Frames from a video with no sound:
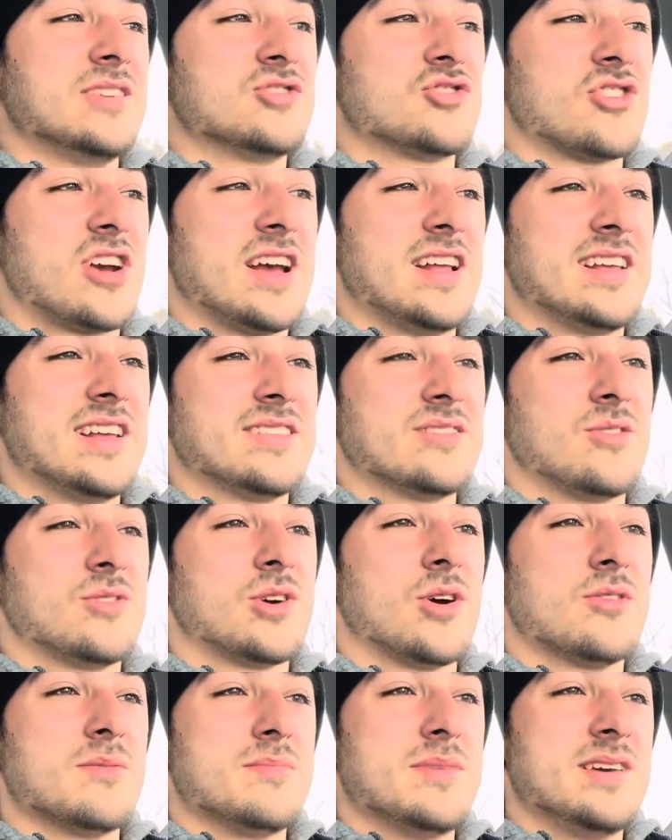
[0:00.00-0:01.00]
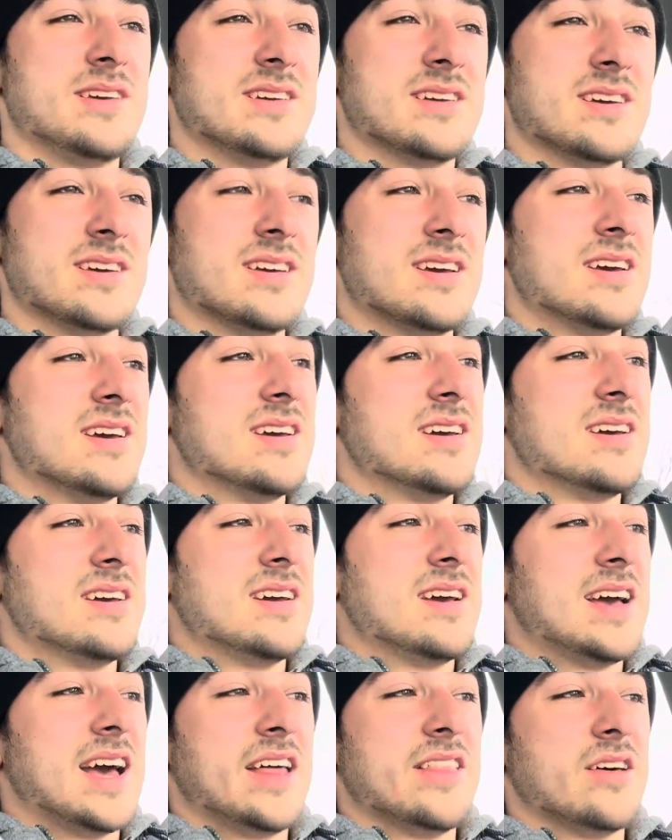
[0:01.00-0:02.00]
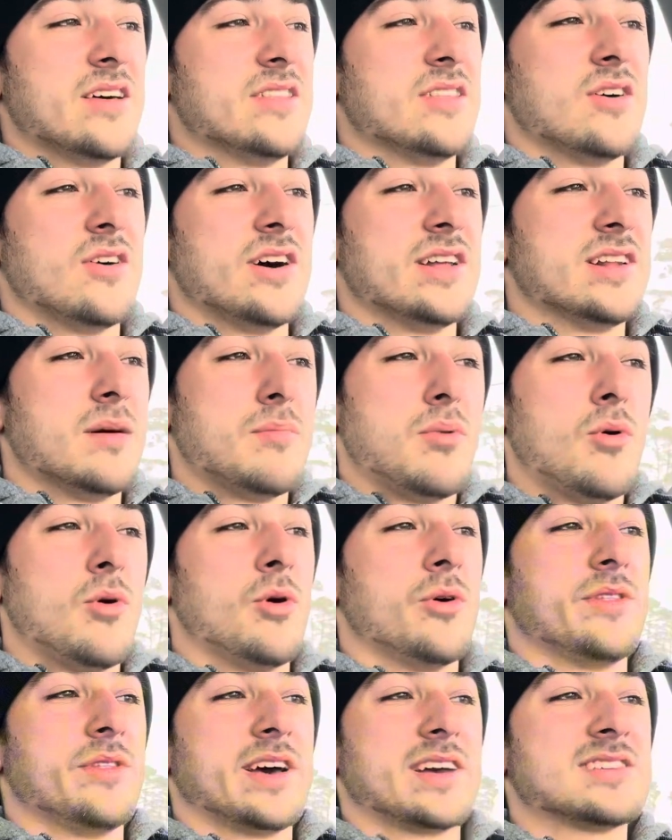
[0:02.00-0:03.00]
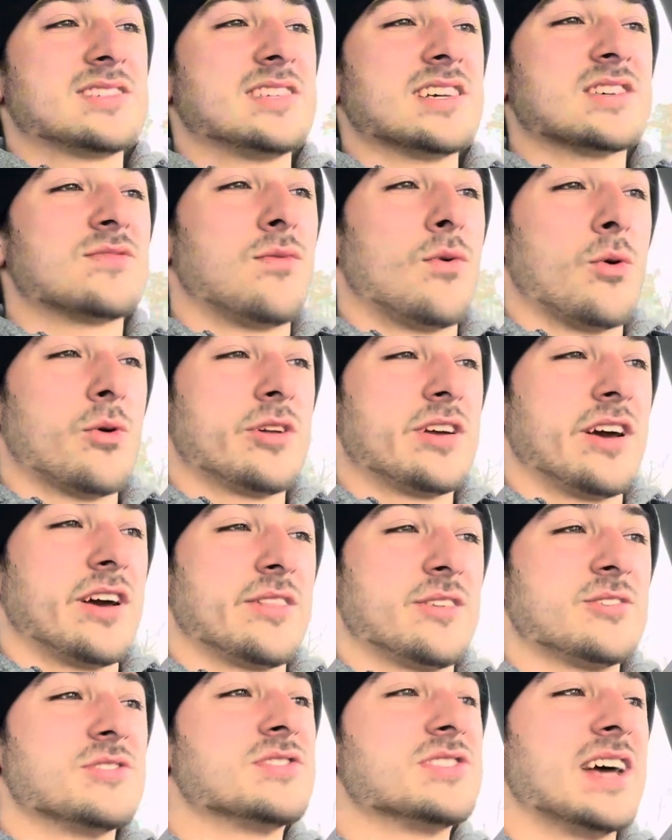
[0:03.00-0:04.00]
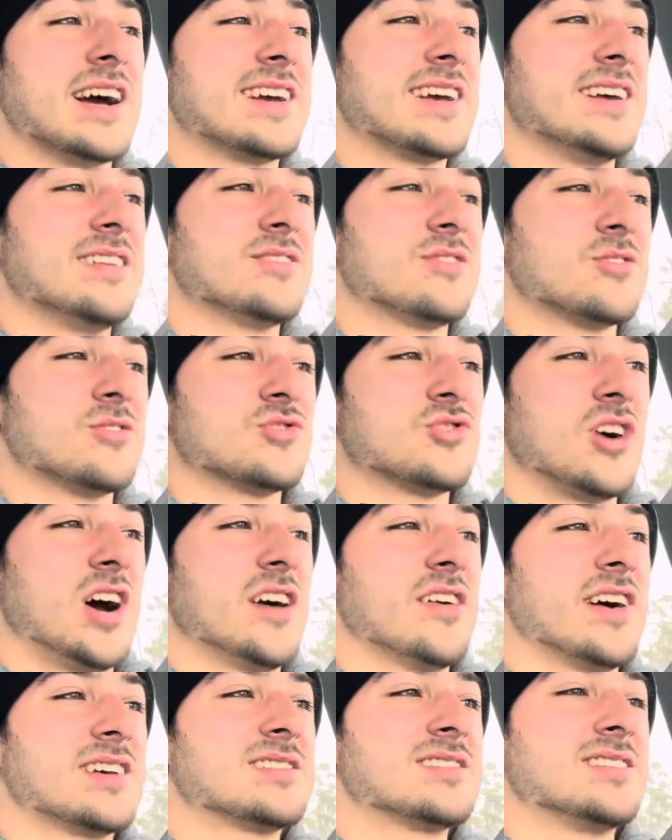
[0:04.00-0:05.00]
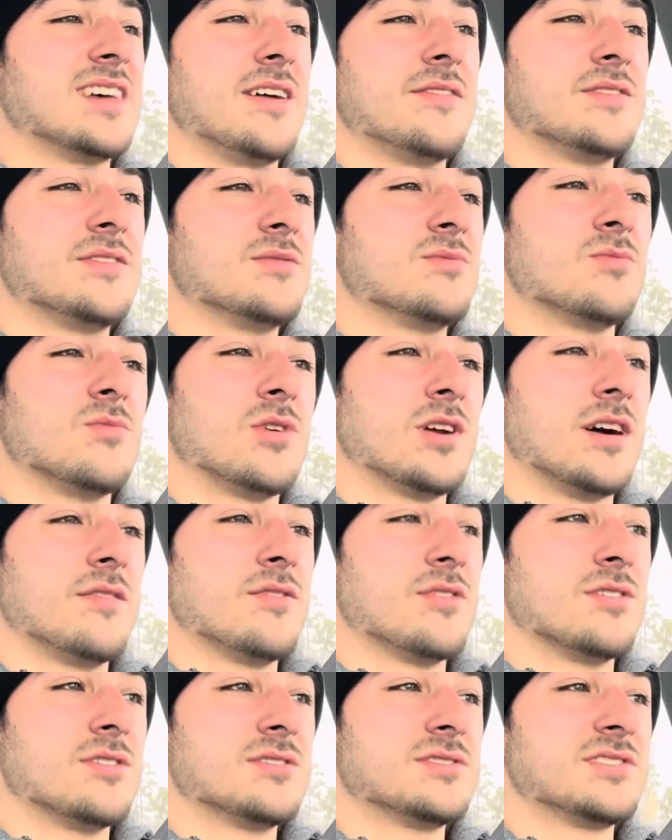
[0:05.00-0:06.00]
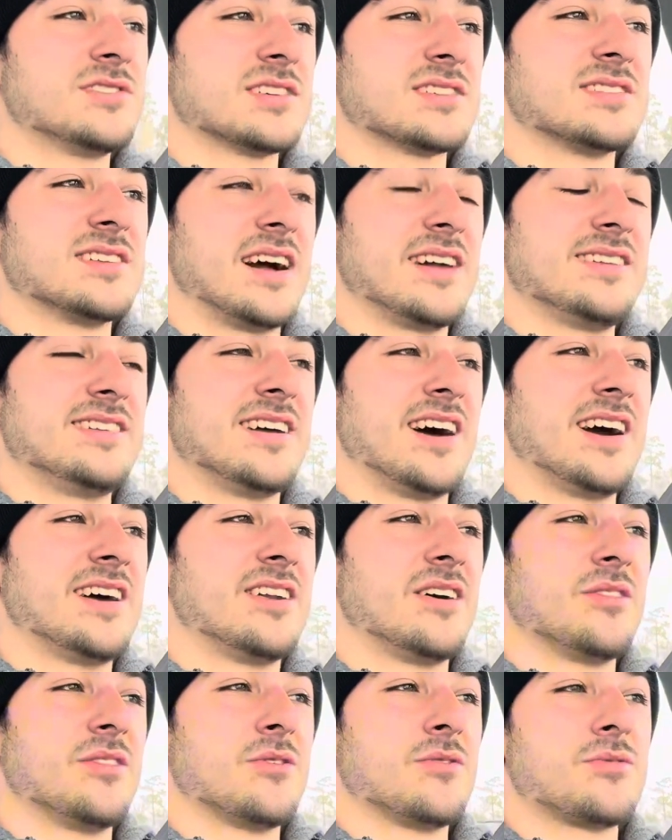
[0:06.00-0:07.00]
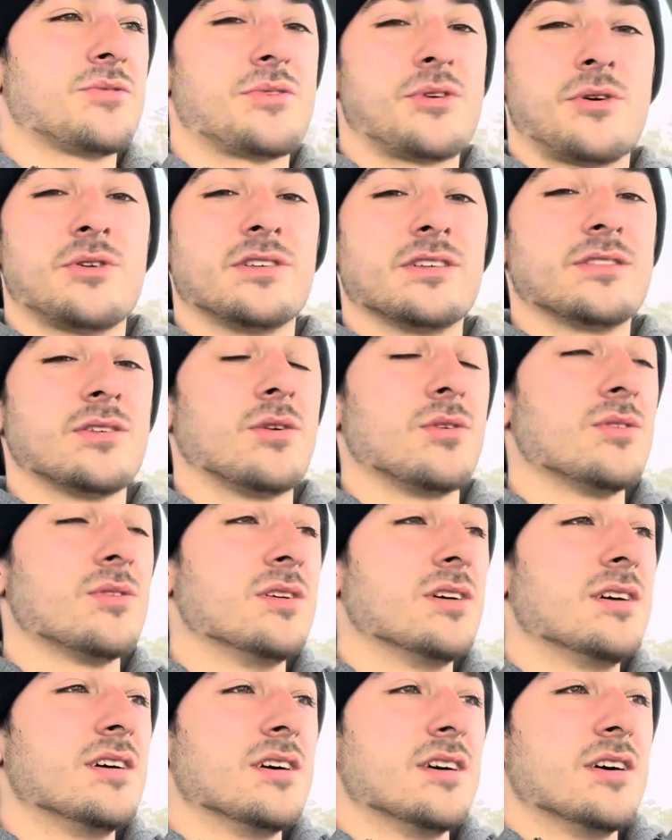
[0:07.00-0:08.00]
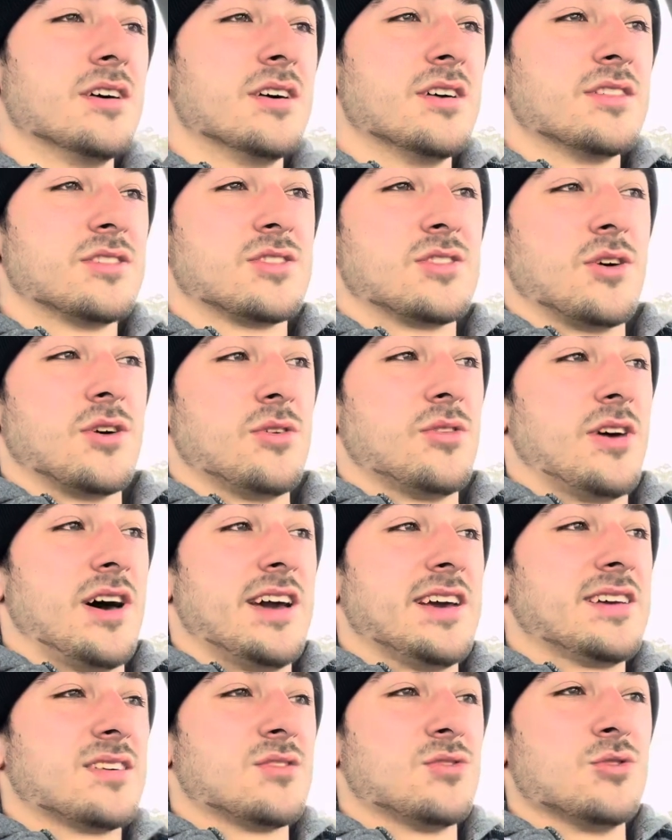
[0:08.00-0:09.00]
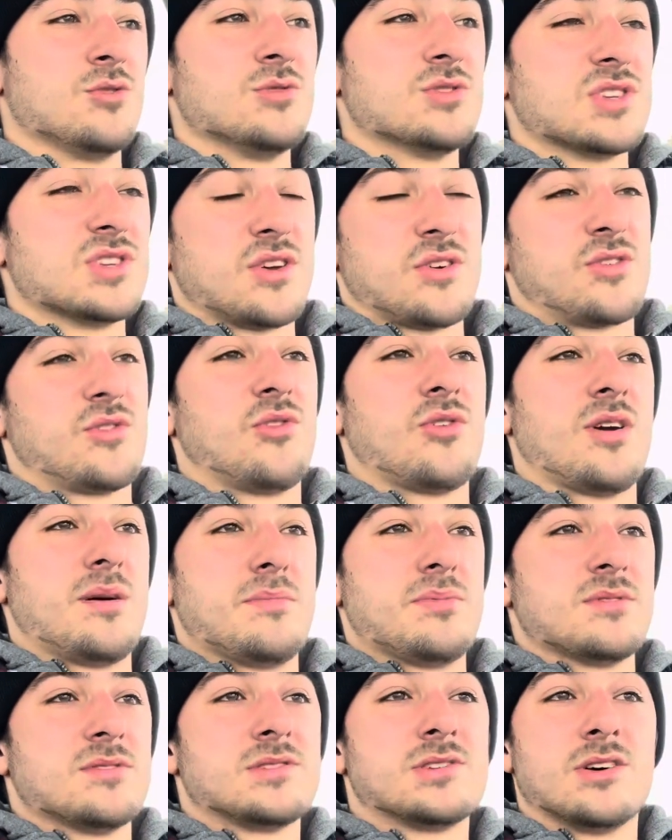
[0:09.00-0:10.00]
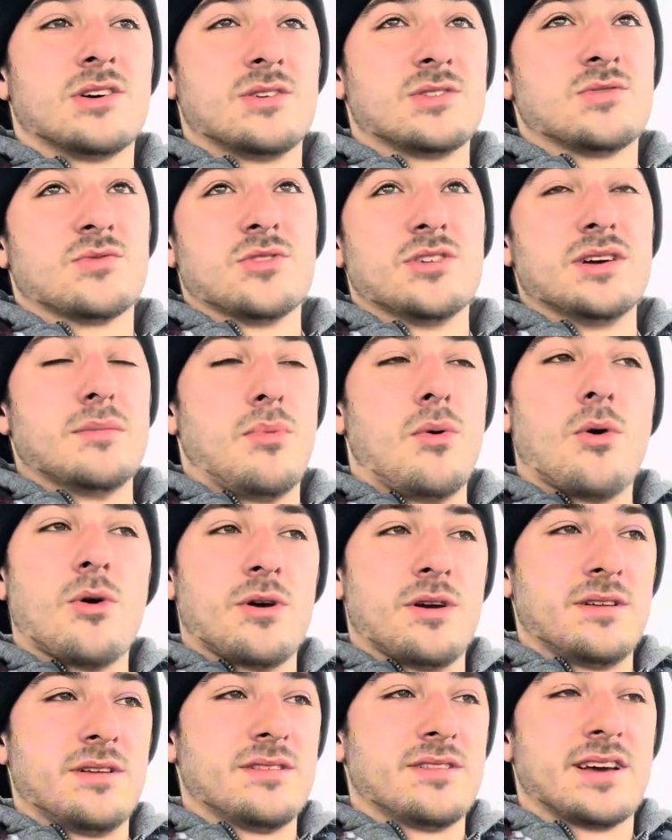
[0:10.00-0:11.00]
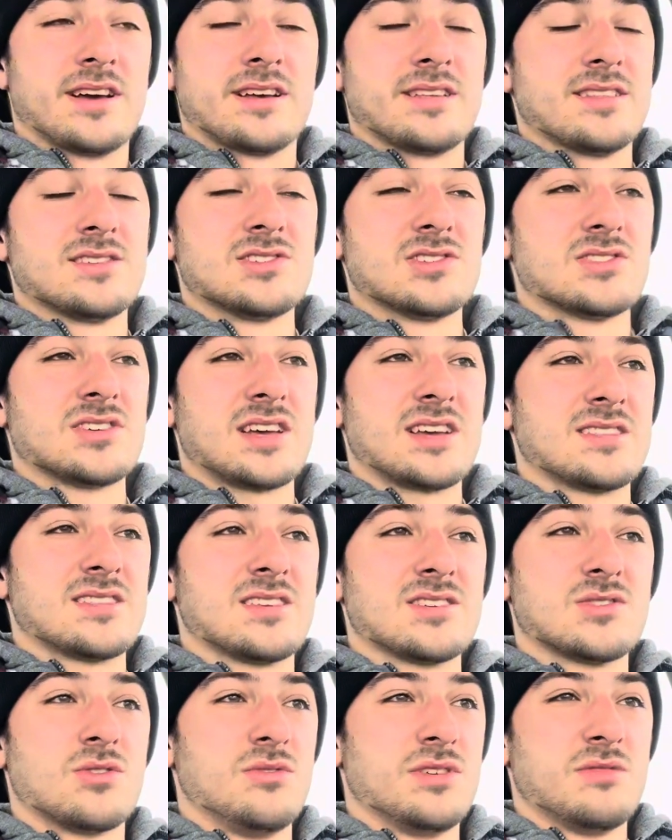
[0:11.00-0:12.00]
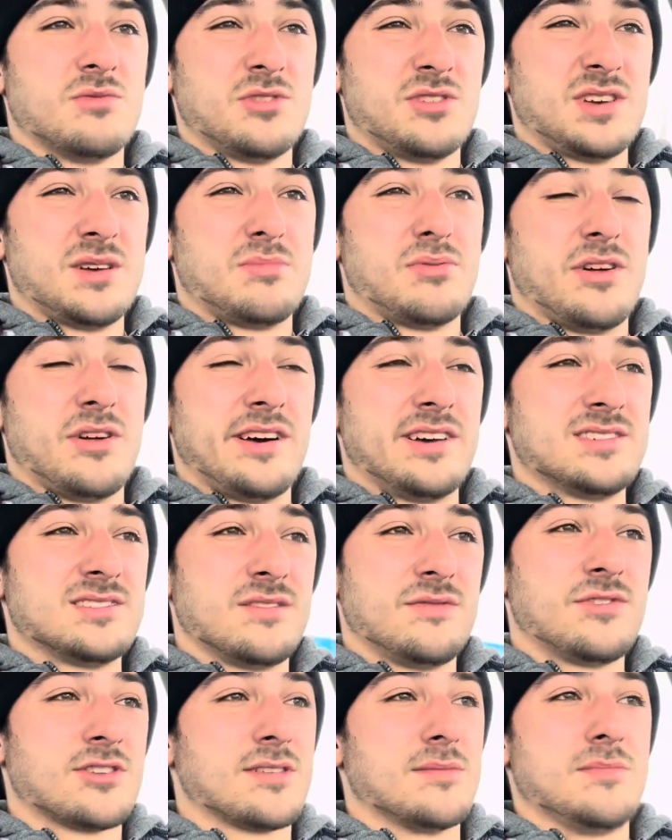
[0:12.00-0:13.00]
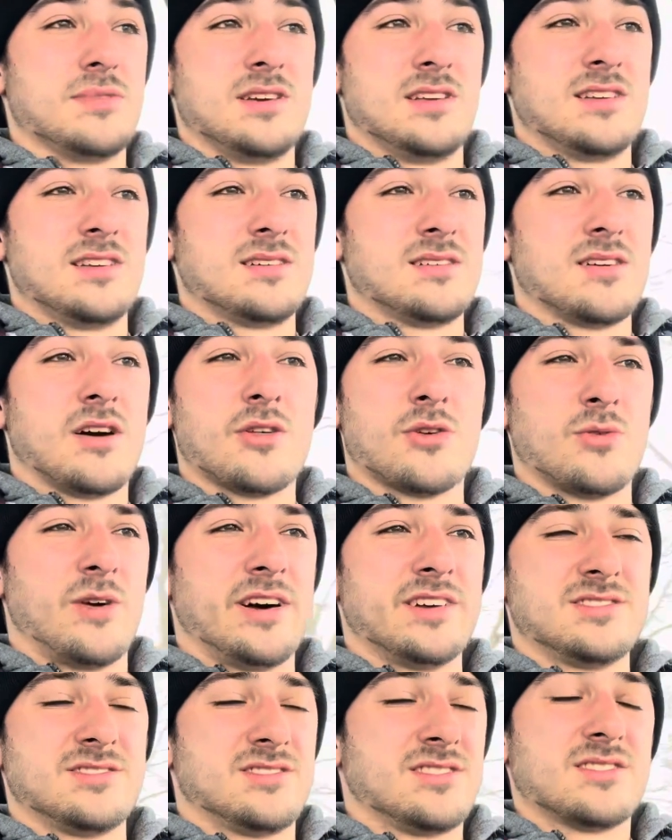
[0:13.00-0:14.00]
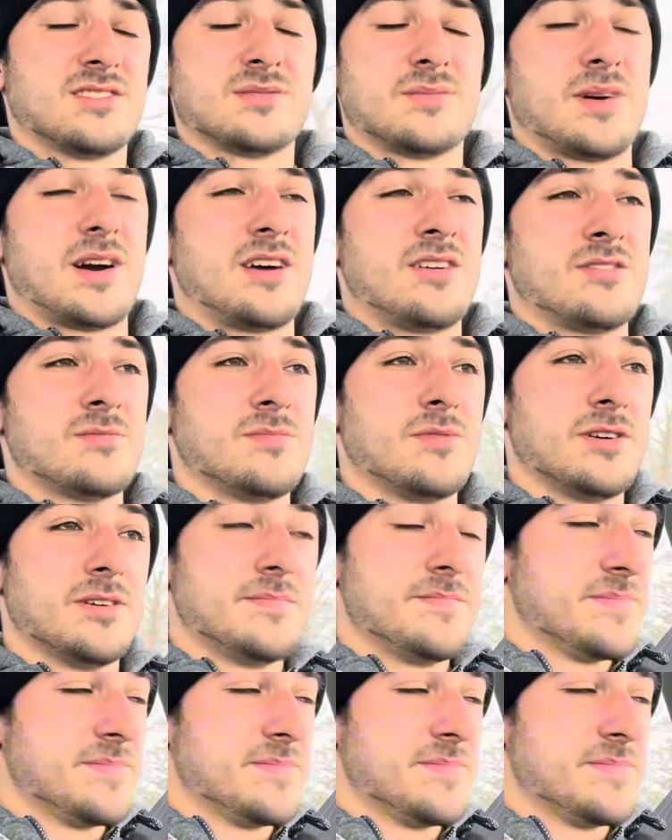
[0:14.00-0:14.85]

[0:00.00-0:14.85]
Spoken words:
training. They'll go to meet, and then they'll end up pulling like 640 on their second. They'll try like 699 on their third, and they'll like lose their grip. So it's really important. Like this only really applies if you're competing. Otherwise, it doesn't matter. But